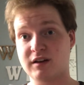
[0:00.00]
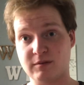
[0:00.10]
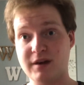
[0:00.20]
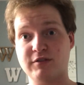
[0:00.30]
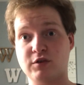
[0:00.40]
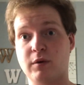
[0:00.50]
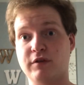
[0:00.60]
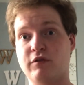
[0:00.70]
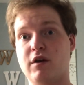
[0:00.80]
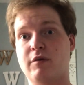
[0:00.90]
and we have a
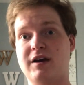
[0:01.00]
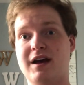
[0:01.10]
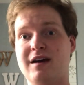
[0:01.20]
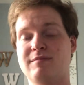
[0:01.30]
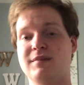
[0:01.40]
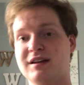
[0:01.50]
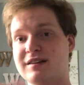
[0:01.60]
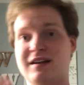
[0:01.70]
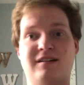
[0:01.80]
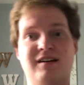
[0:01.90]
24-hour day, meaning that